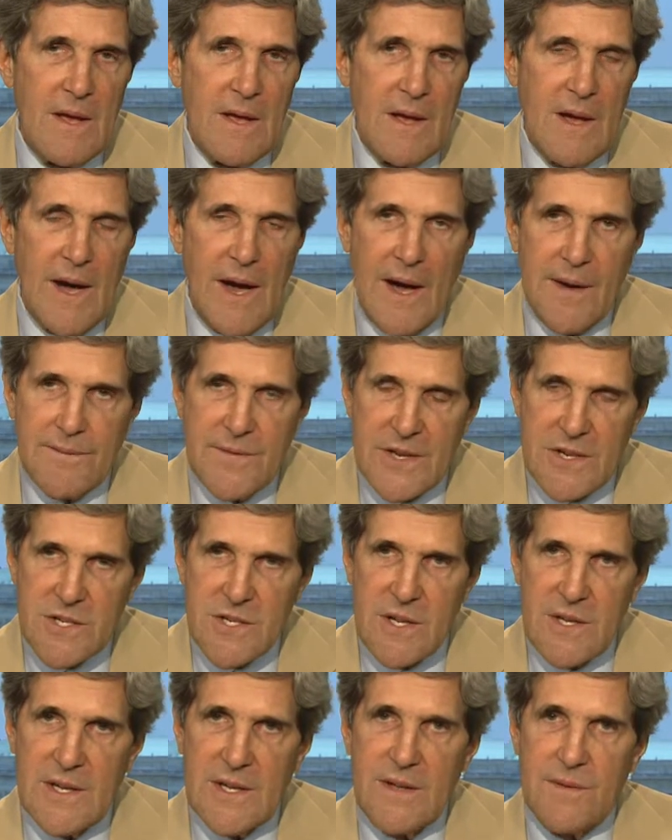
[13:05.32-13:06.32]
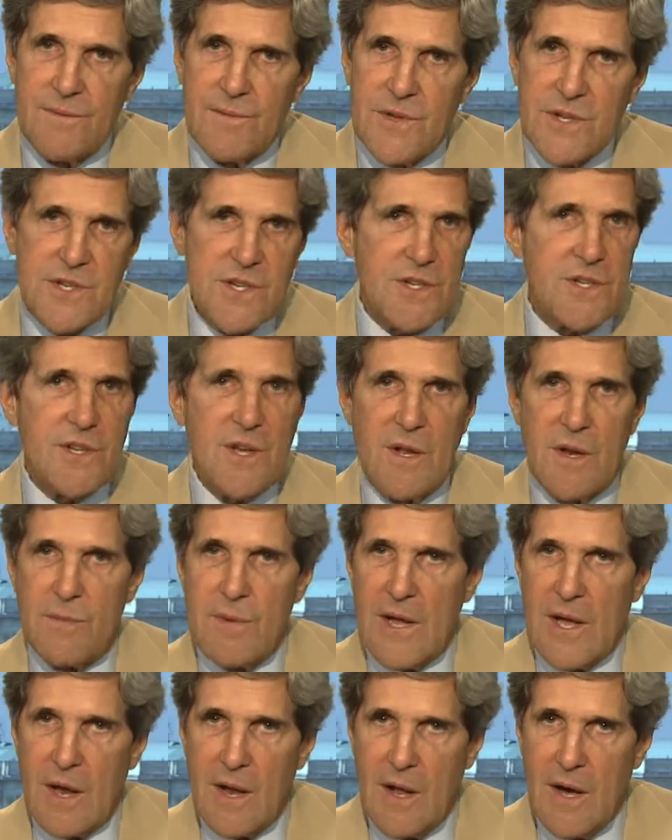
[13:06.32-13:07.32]
Obviously, this is going to
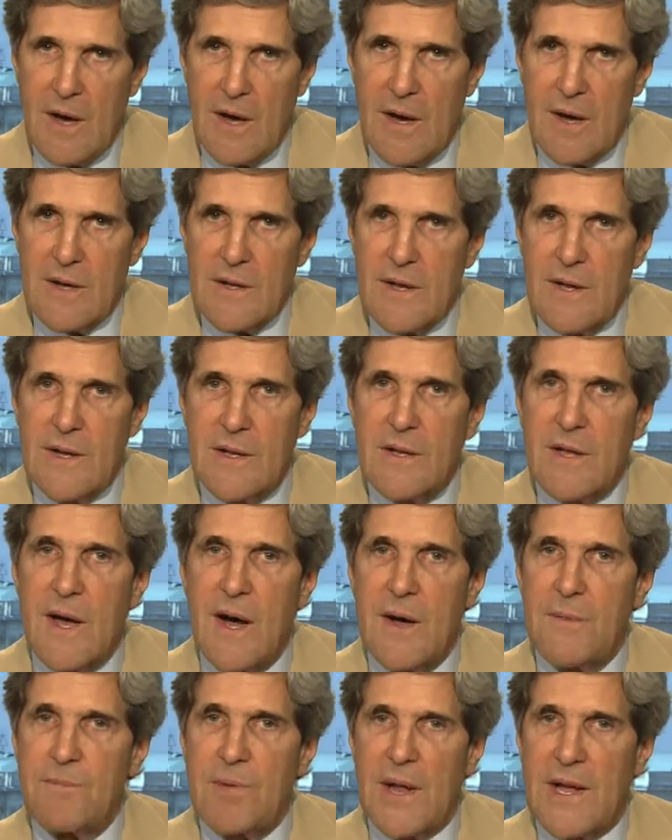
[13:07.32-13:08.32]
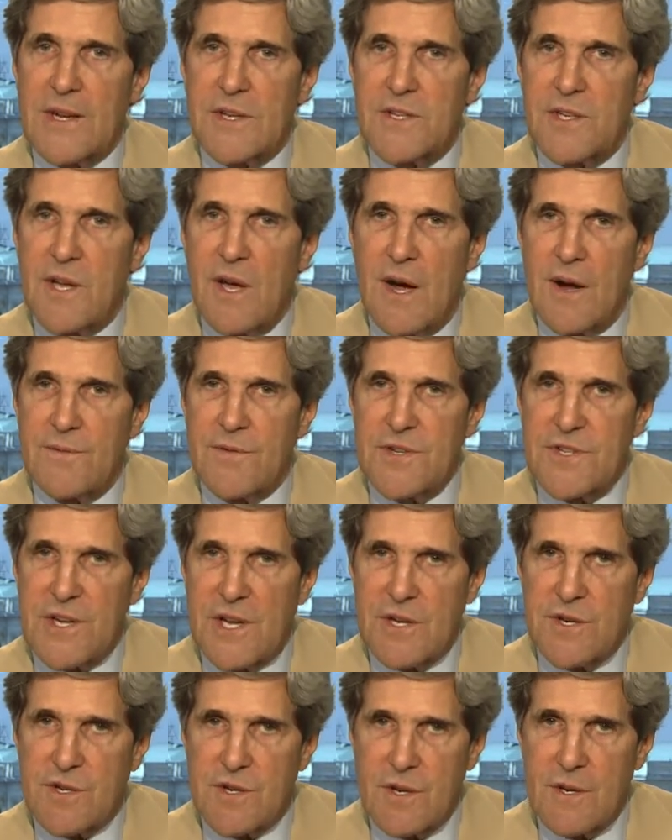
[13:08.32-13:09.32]
be a long and complex
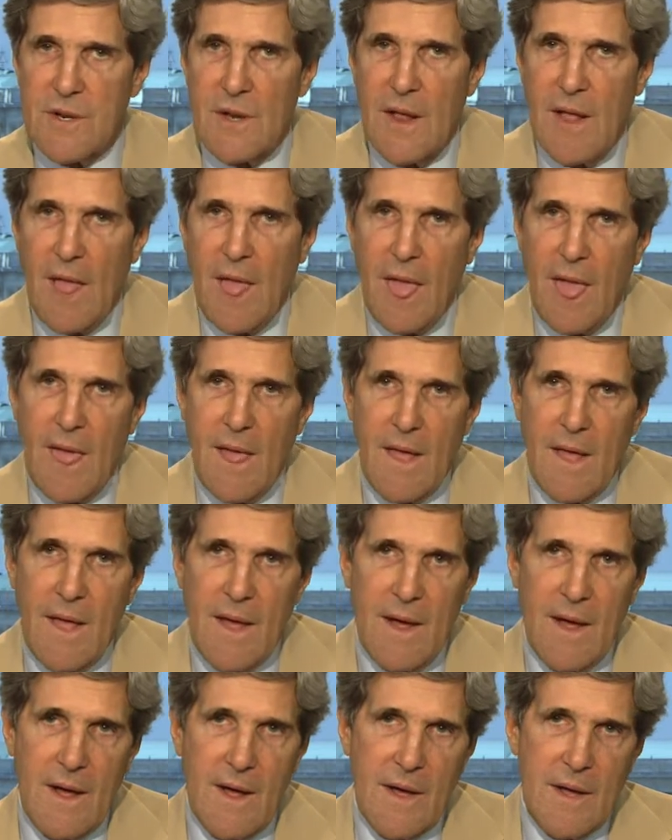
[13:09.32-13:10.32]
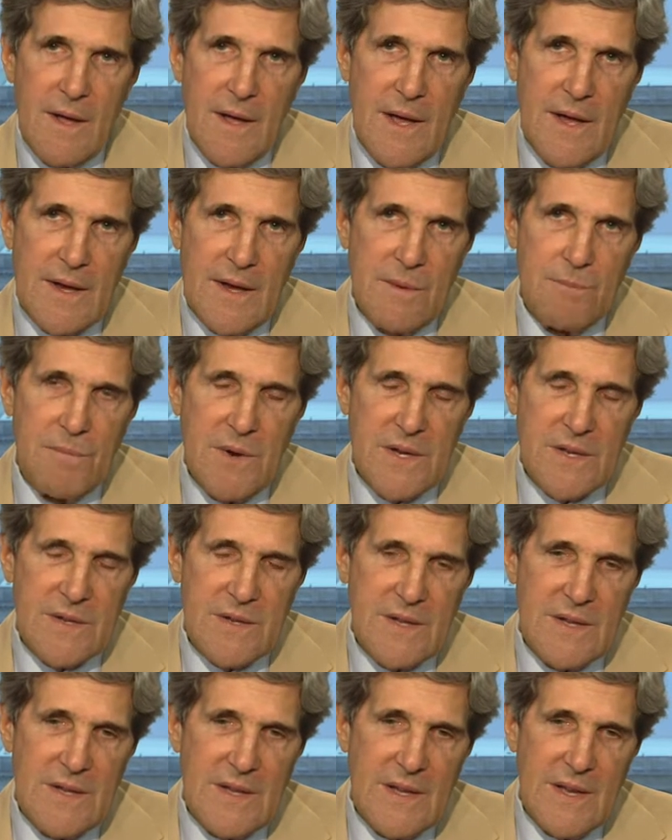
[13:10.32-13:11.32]
conversation, but
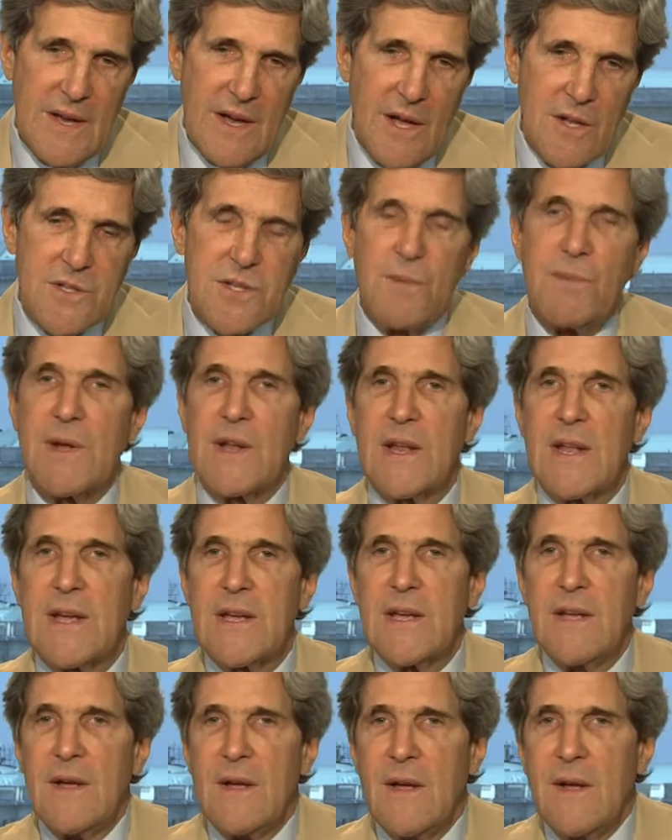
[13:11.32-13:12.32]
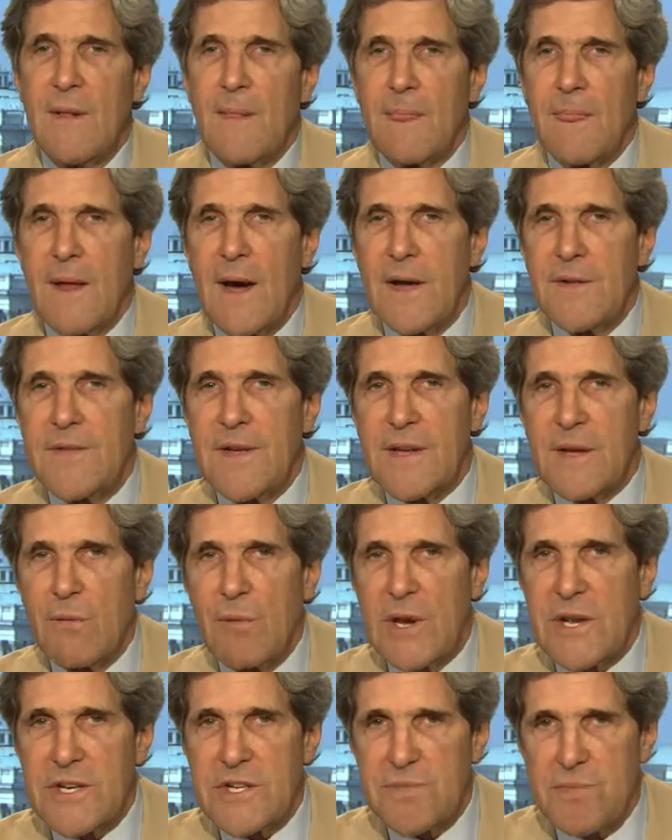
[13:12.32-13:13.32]
ultimately, I think it
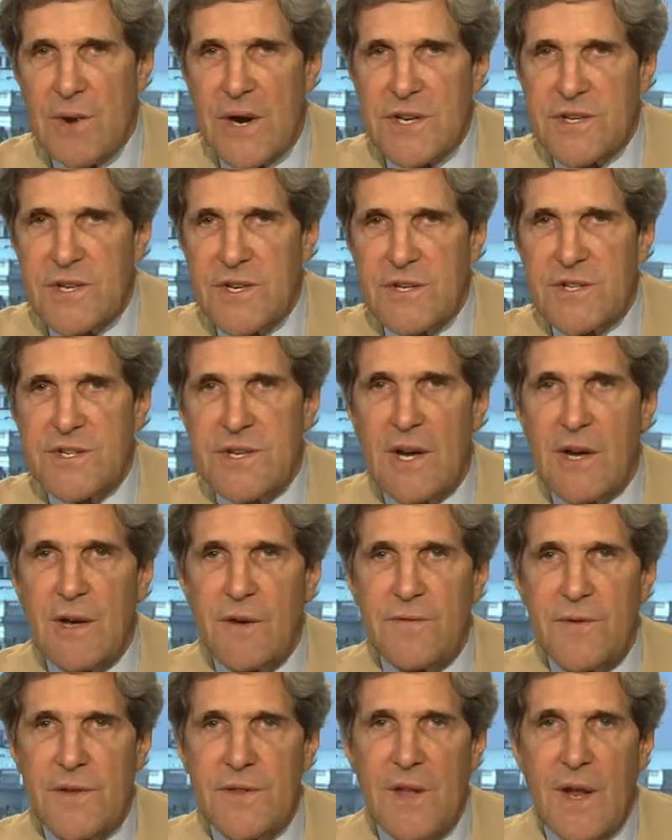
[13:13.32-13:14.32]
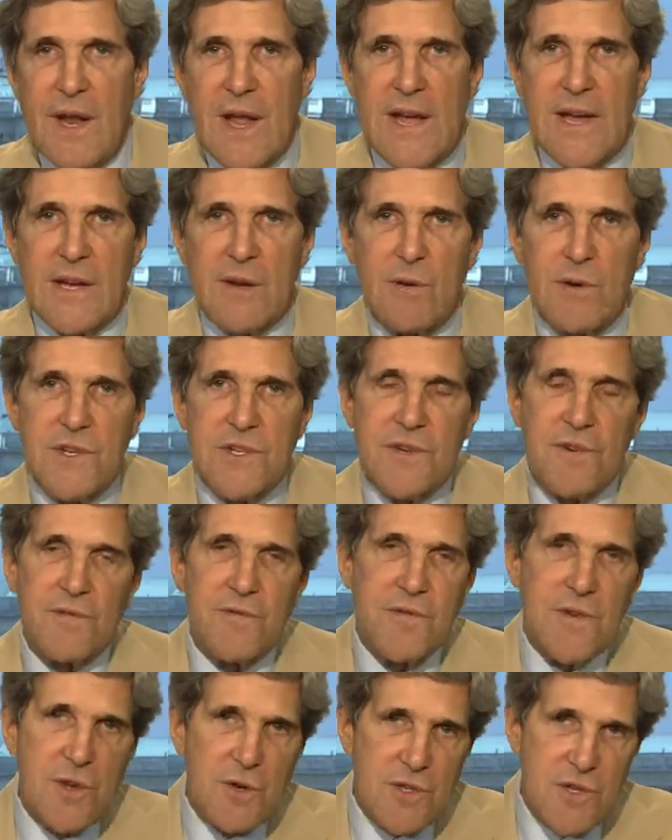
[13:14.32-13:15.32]
will express itself in the language of
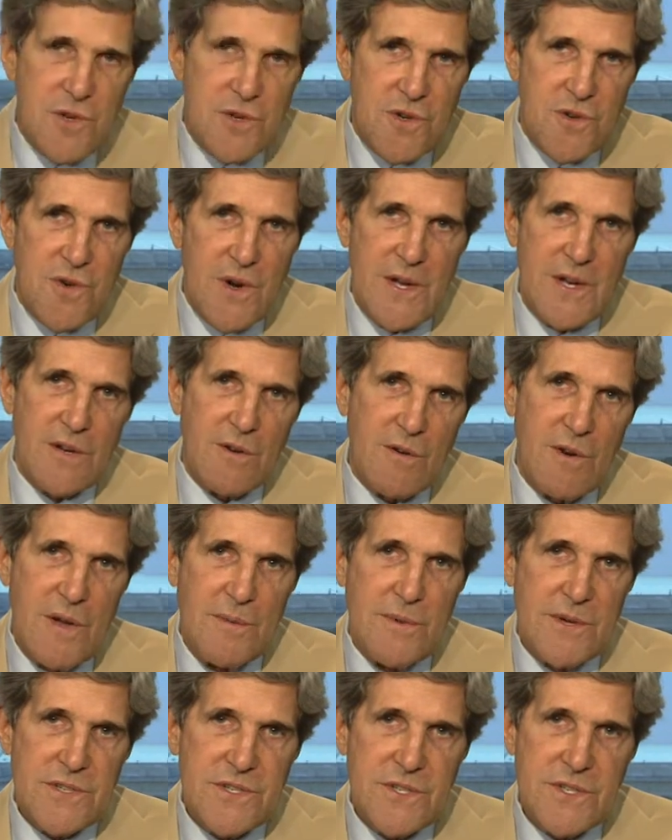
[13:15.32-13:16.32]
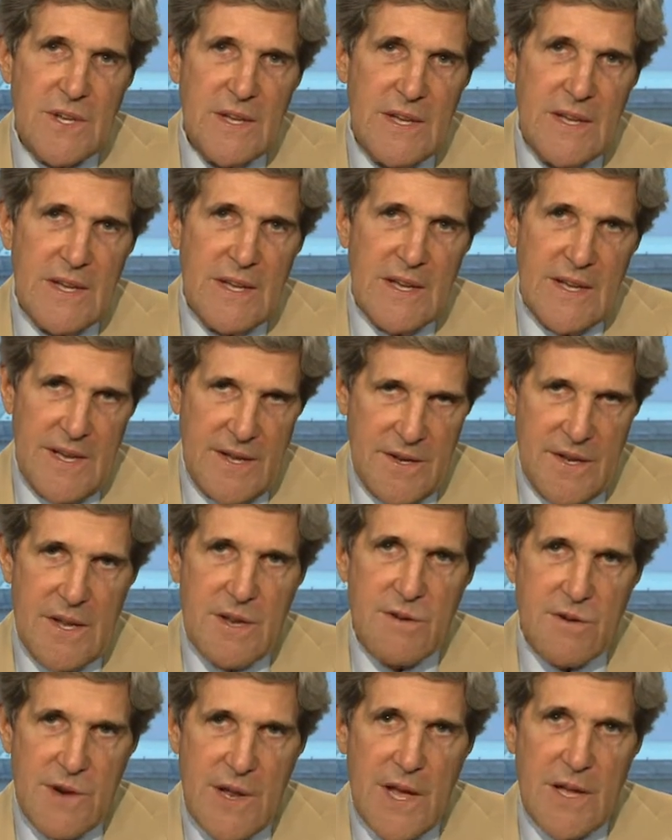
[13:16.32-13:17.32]
future trade agreements and
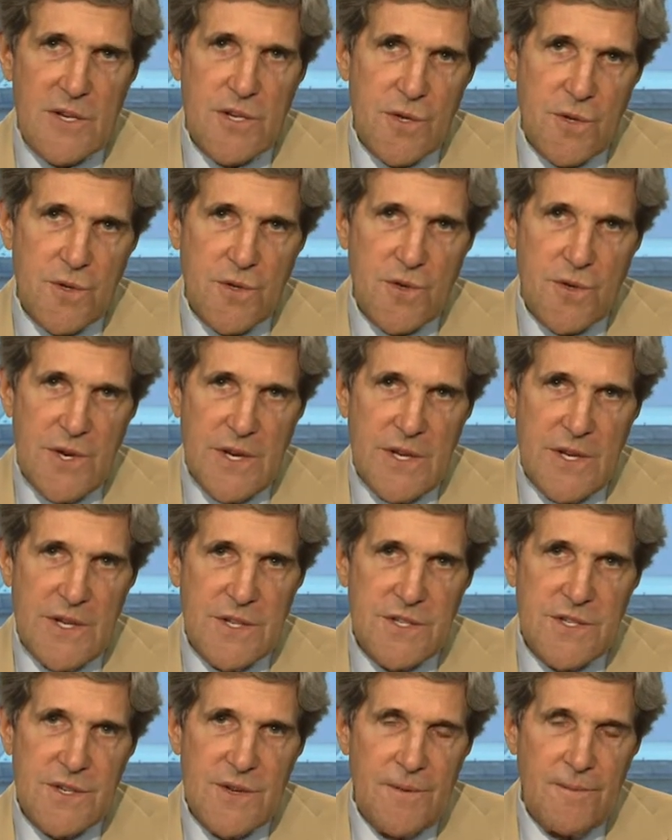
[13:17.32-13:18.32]
international treaties.